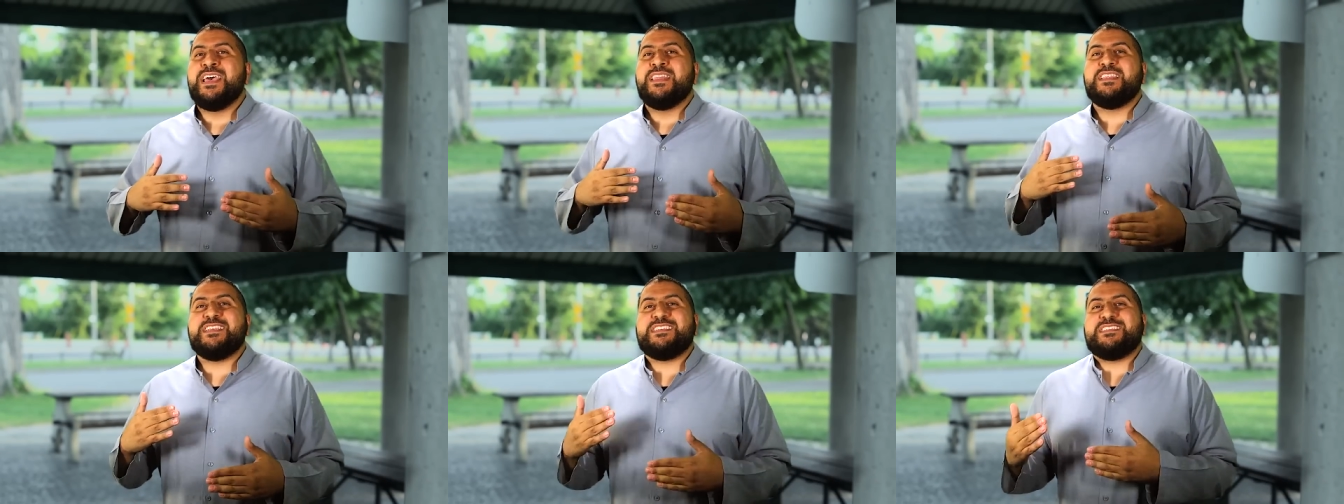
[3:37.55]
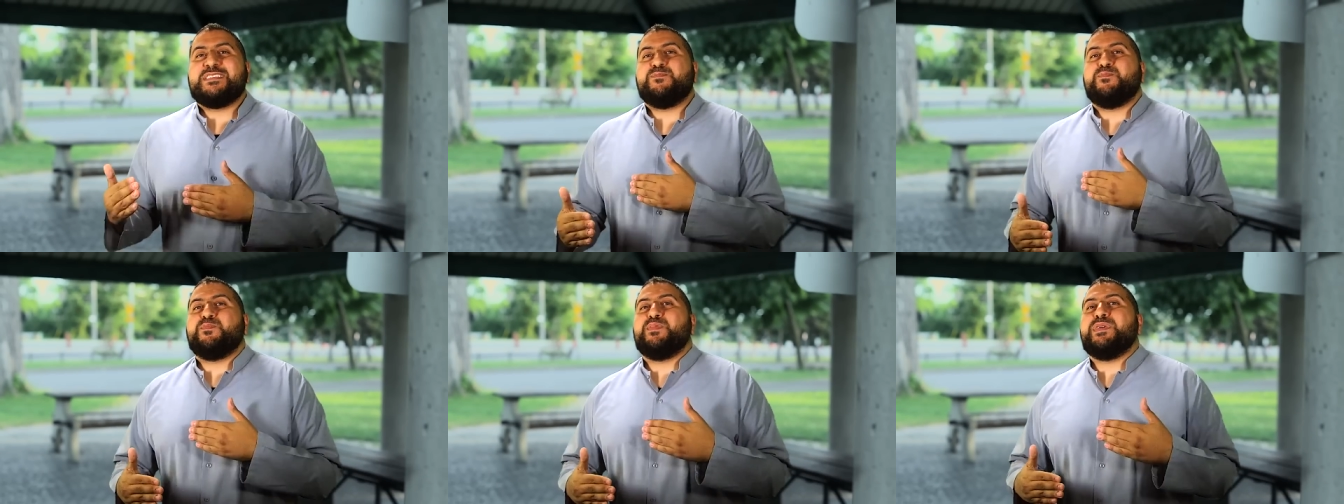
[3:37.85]
The
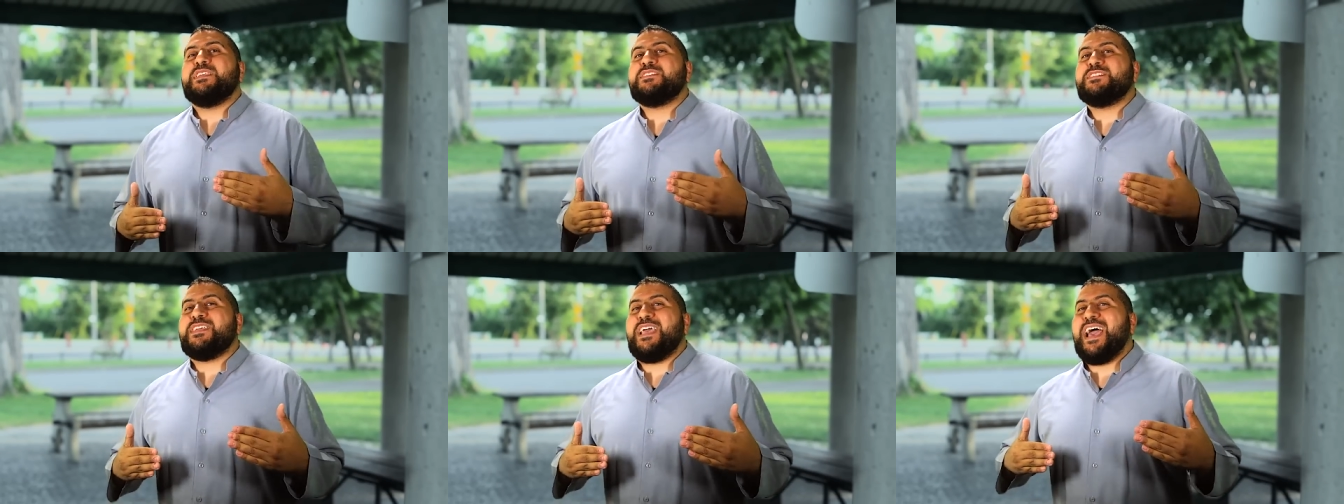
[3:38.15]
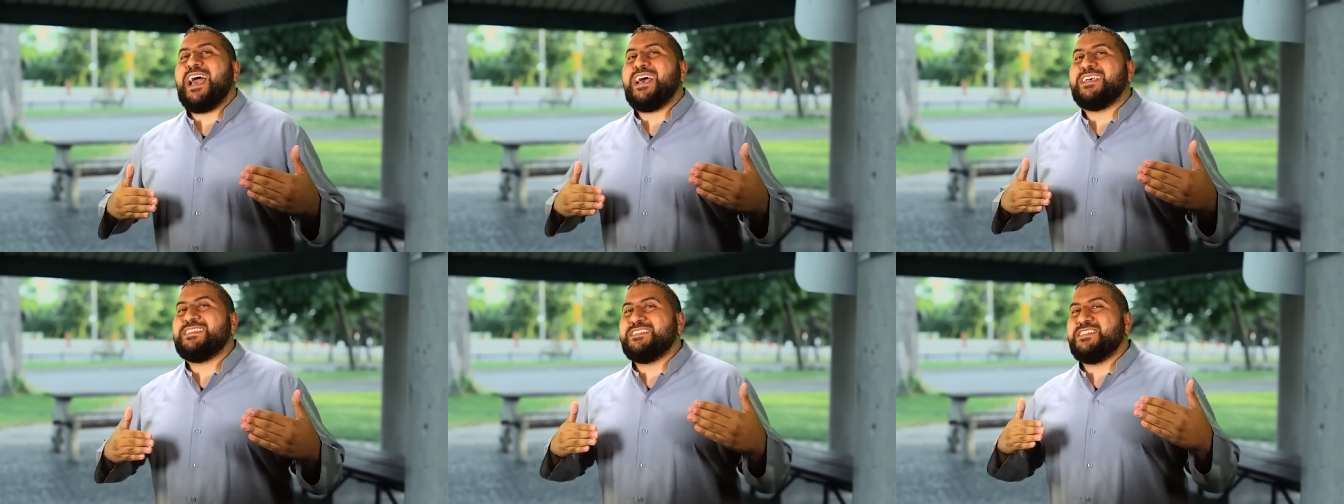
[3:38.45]
speech
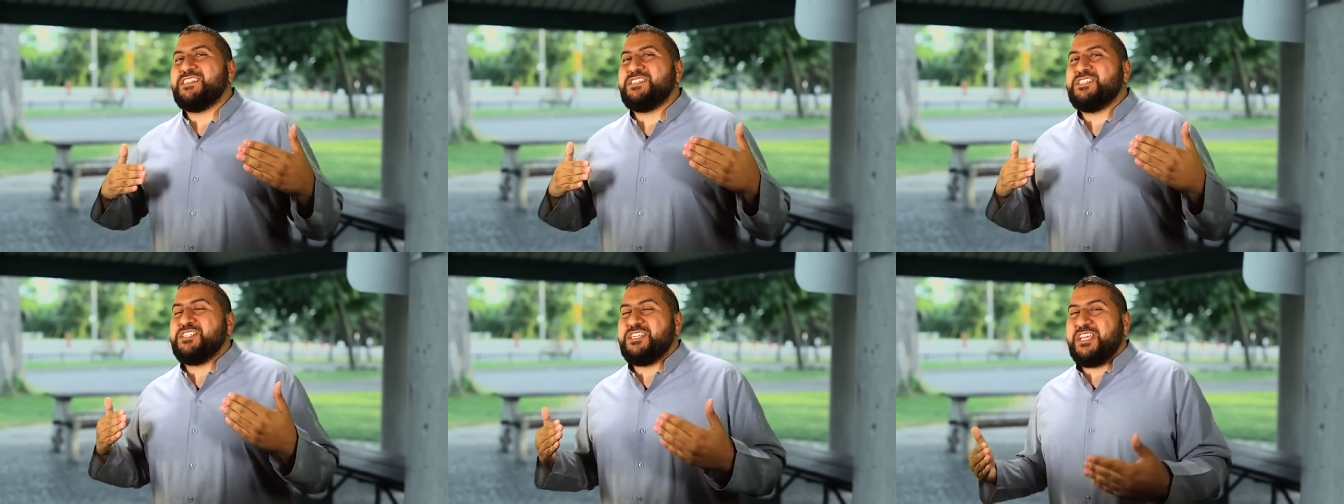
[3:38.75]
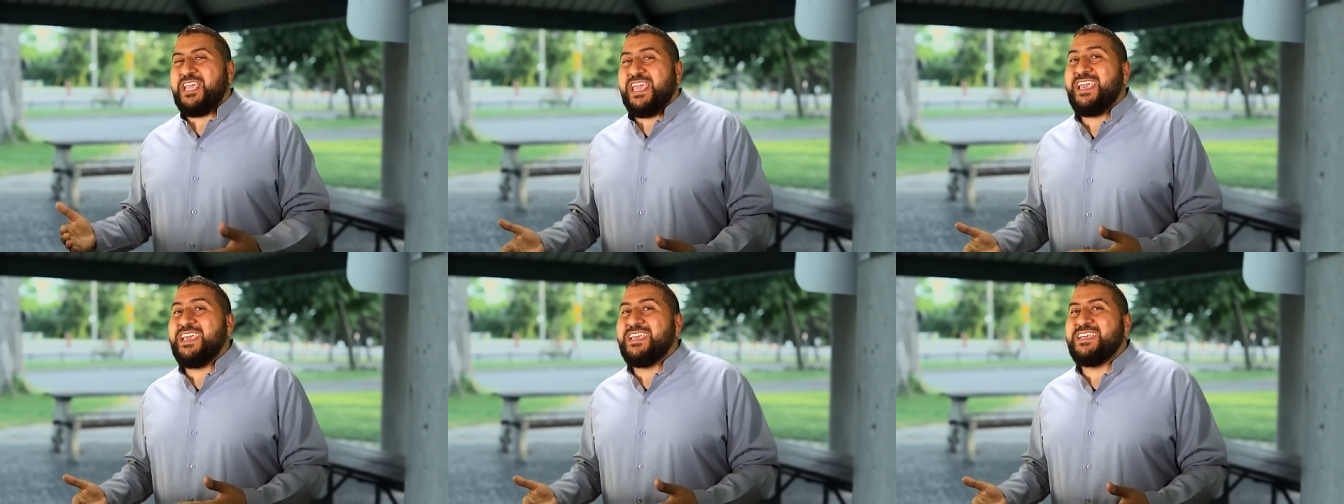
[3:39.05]
has to
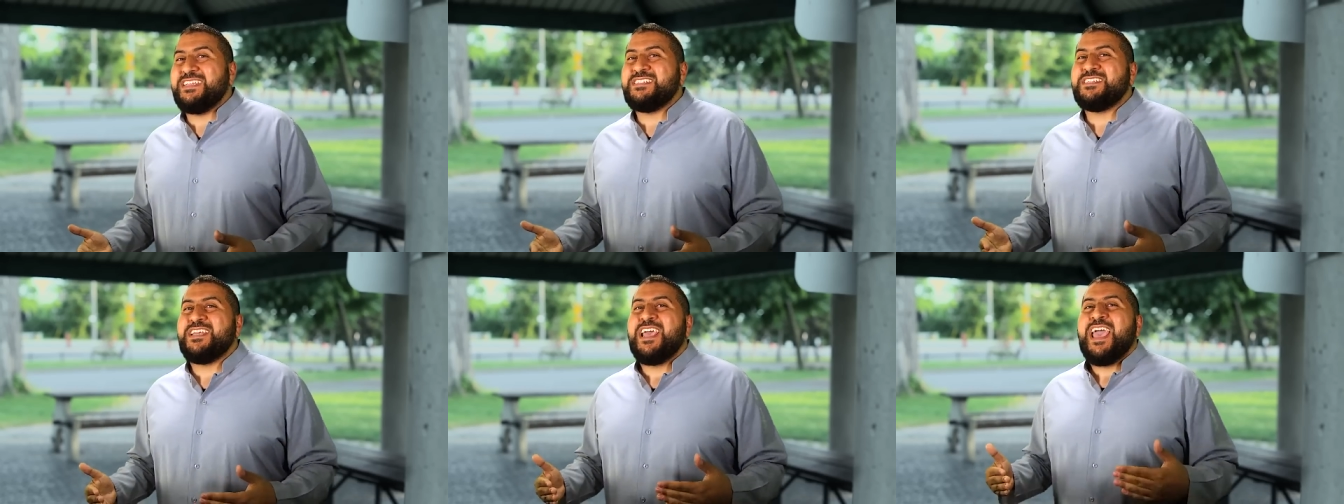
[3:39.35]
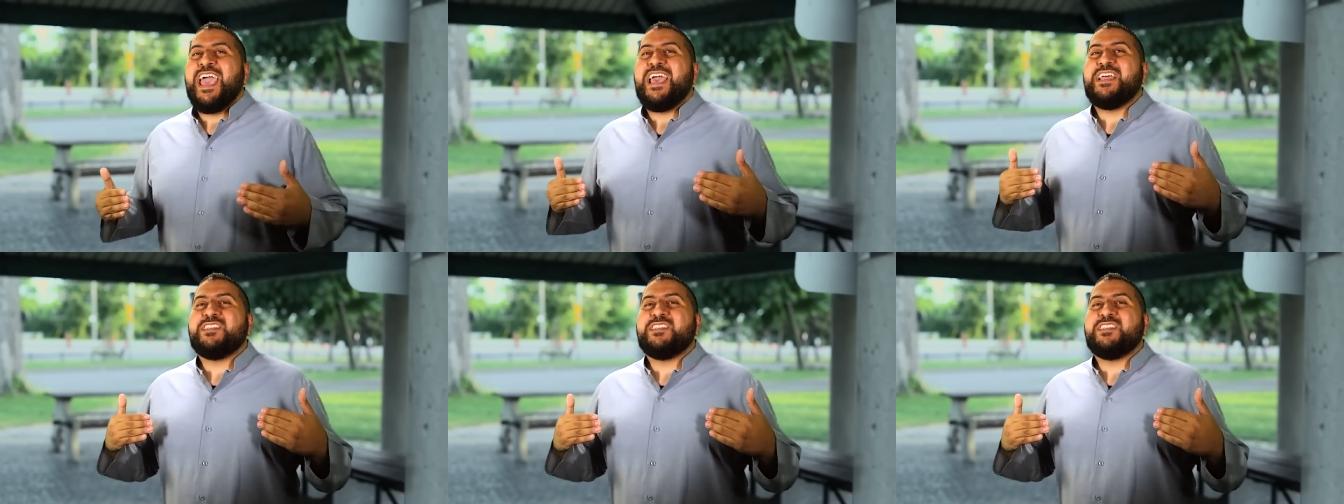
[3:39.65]
change.